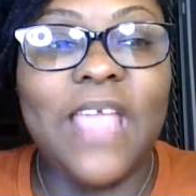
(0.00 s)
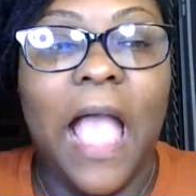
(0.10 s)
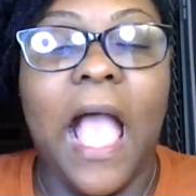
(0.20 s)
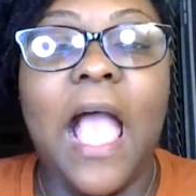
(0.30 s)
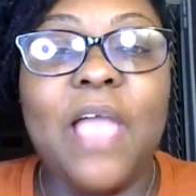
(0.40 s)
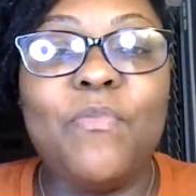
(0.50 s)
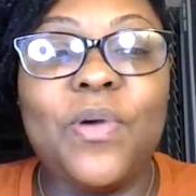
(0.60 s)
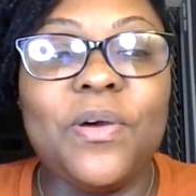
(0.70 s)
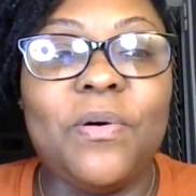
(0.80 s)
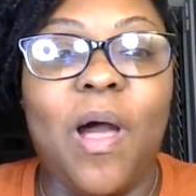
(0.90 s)
I
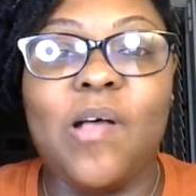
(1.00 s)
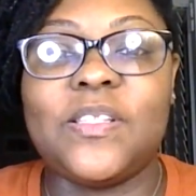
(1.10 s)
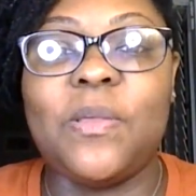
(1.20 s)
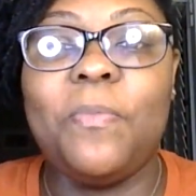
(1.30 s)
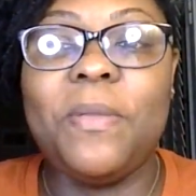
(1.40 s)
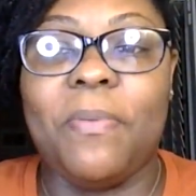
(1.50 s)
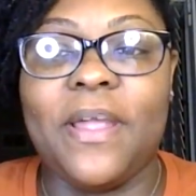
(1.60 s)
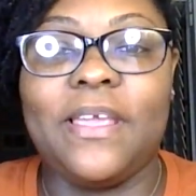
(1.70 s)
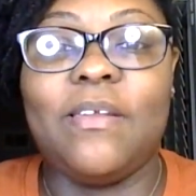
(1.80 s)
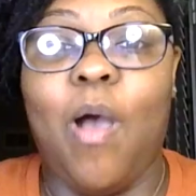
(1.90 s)
will also be
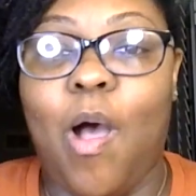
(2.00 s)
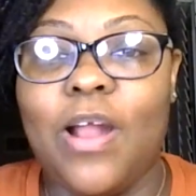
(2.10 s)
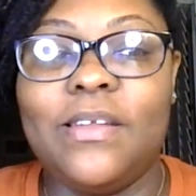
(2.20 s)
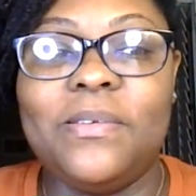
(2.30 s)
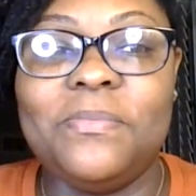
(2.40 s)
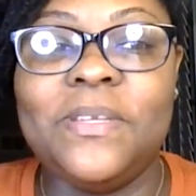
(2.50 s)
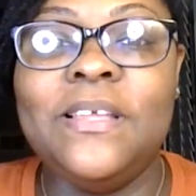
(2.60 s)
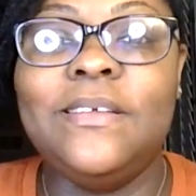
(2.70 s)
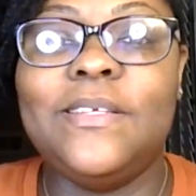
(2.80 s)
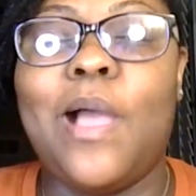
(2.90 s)
bringing Harlem,
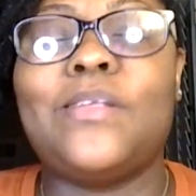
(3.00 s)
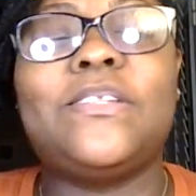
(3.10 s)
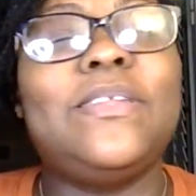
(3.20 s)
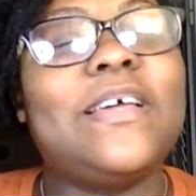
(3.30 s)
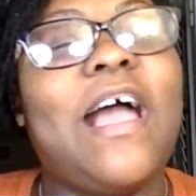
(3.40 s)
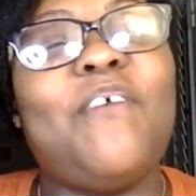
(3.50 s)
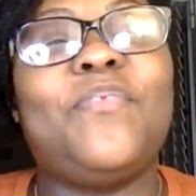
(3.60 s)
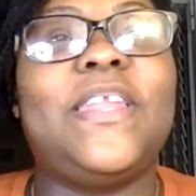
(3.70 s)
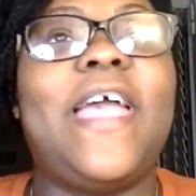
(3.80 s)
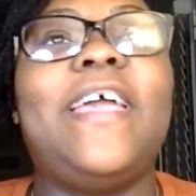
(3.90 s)
y'all. So look out
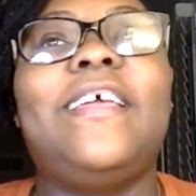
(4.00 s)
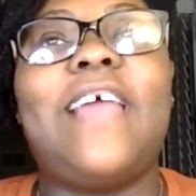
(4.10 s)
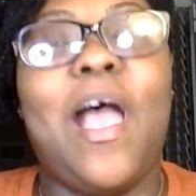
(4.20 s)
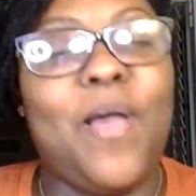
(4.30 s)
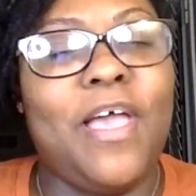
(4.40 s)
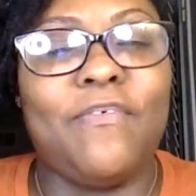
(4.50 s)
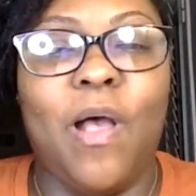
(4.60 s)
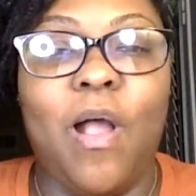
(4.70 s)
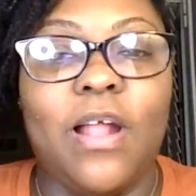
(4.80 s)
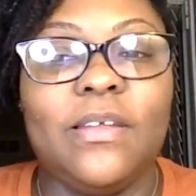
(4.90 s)
for that. I'll have
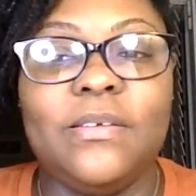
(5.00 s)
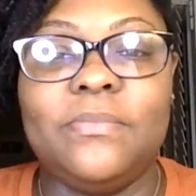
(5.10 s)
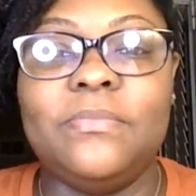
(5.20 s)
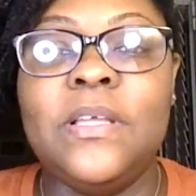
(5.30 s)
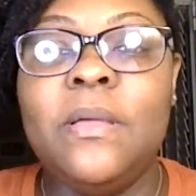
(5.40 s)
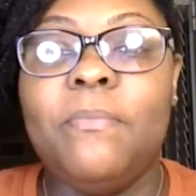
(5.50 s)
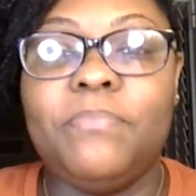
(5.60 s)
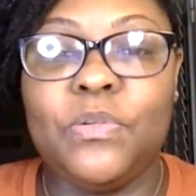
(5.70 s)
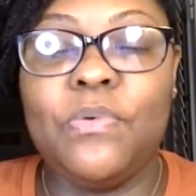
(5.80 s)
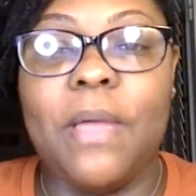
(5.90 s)
Harlem,
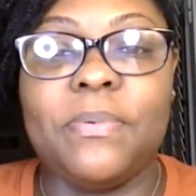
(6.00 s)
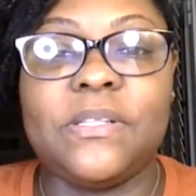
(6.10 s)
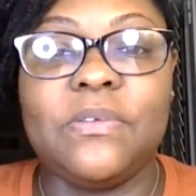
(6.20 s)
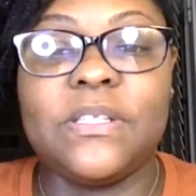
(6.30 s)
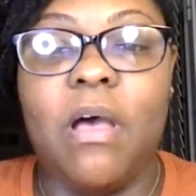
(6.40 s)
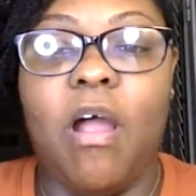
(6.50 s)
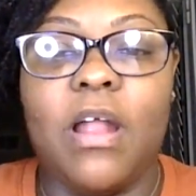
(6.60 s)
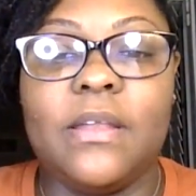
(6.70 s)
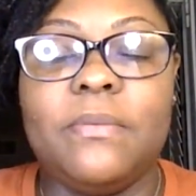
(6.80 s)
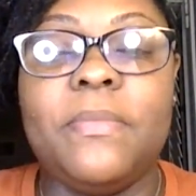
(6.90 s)
2 episodes of
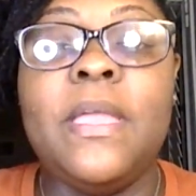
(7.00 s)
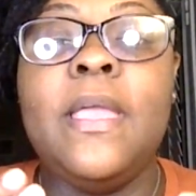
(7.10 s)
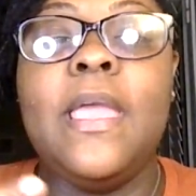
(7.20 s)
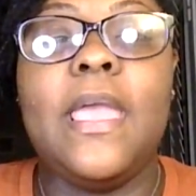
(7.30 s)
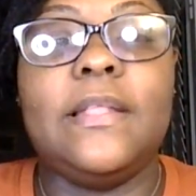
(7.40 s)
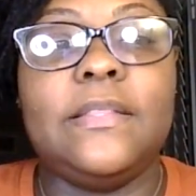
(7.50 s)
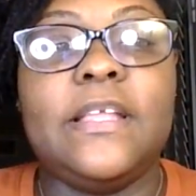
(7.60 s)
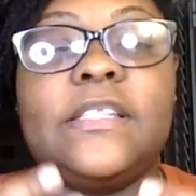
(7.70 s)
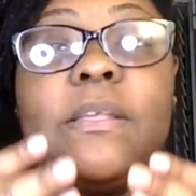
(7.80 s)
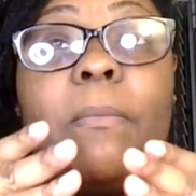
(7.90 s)
Harlem, and
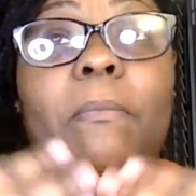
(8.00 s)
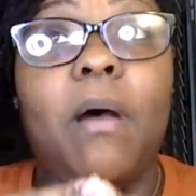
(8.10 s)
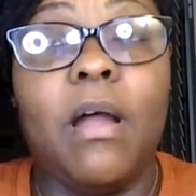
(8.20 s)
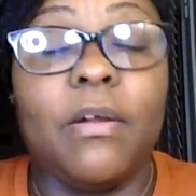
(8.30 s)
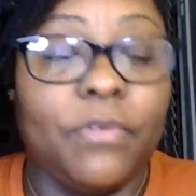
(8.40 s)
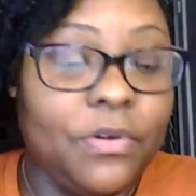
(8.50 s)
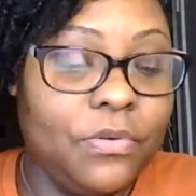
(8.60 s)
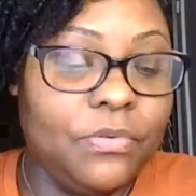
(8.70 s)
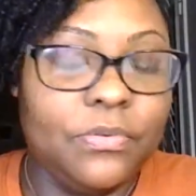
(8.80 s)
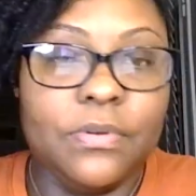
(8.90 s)
then
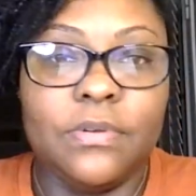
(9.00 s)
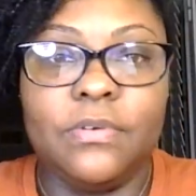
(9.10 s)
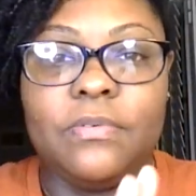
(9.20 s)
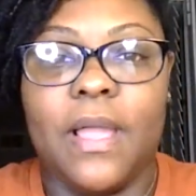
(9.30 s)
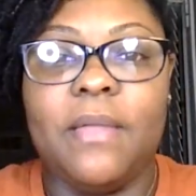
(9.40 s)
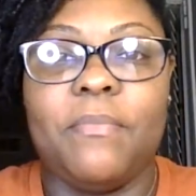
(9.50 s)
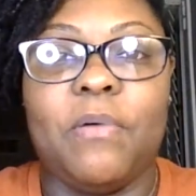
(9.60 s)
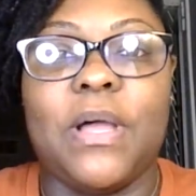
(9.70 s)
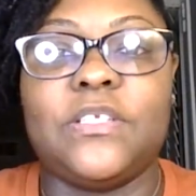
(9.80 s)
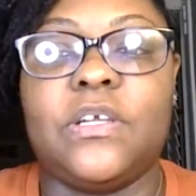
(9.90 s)
tomorrow. Ooh, I am my
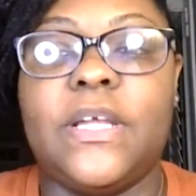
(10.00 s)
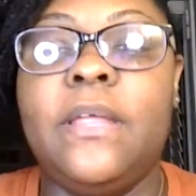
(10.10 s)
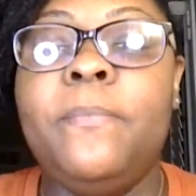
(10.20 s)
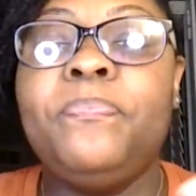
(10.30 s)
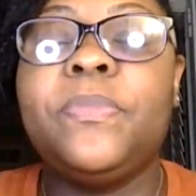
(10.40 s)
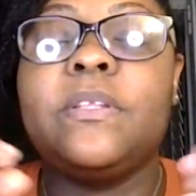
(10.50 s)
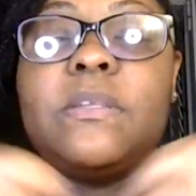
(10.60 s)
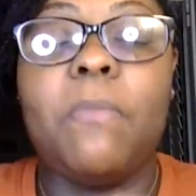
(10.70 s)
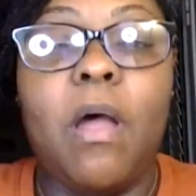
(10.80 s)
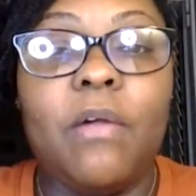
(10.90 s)
watch on.
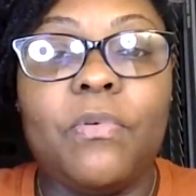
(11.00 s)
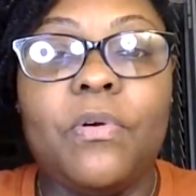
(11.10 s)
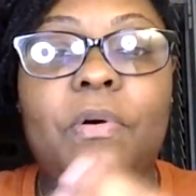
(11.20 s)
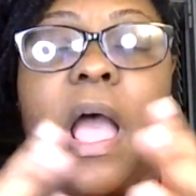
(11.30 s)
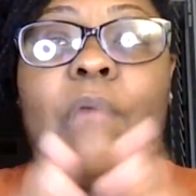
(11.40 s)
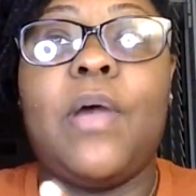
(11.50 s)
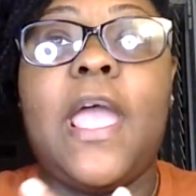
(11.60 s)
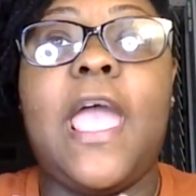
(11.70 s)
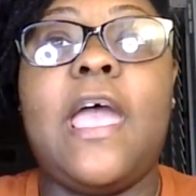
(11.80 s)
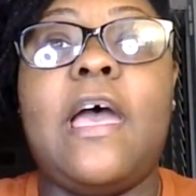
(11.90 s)
Tomorrow I will
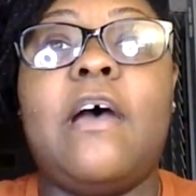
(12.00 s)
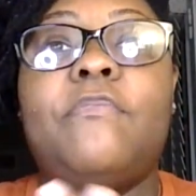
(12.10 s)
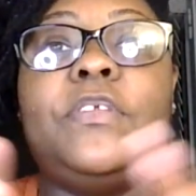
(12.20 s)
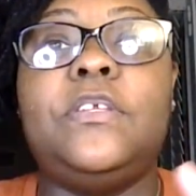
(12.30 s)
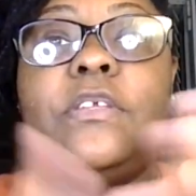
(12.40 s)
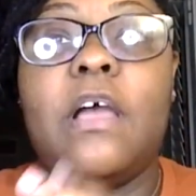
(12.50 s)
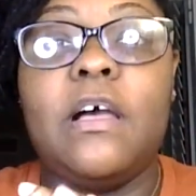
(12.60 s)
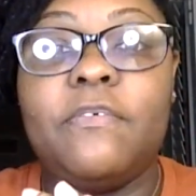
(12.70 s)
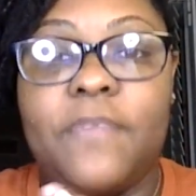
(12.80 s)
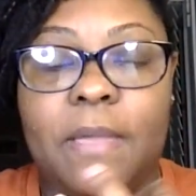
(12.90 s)
have
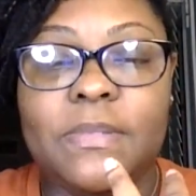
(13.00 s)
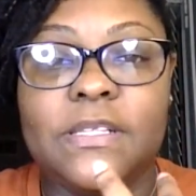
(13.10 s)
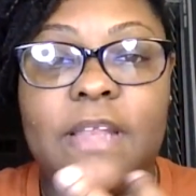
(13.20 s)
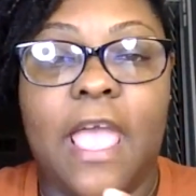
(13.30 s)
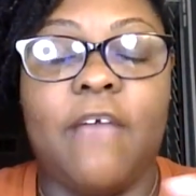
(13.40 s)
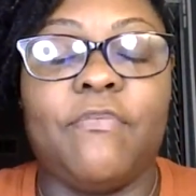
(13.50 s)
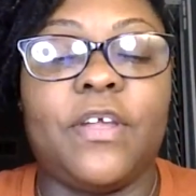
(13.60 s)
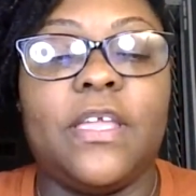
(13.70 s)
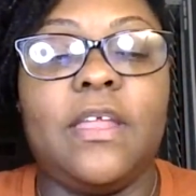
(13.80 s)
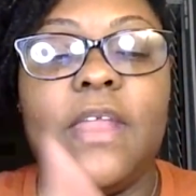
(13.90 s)
Young, Famous, and
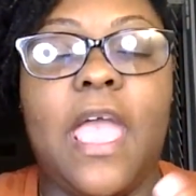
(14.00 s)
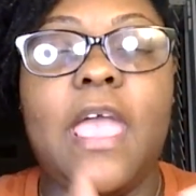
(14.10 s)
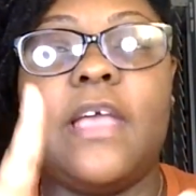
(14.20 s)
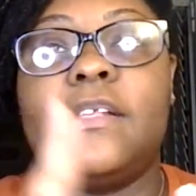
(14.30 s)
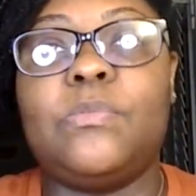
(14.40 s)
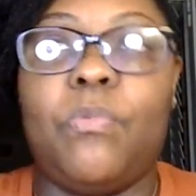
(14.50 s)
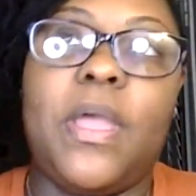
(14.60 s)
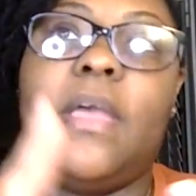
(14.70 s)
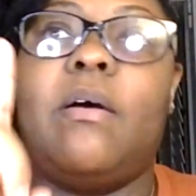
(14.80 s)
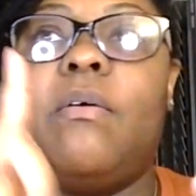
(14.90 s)
African, as
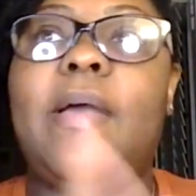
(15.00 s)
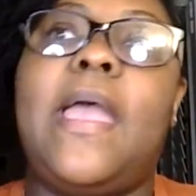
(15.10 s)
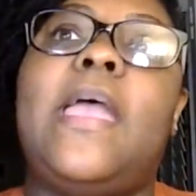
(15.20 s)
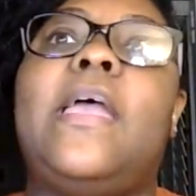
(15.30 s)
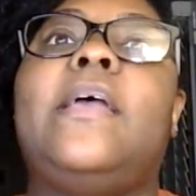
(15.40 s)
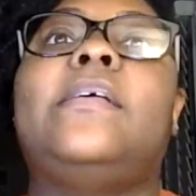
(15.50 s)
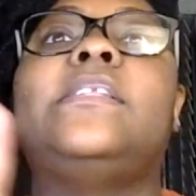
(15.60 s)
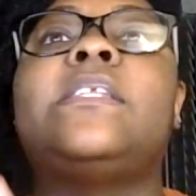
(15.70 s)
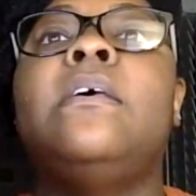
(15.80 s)
well as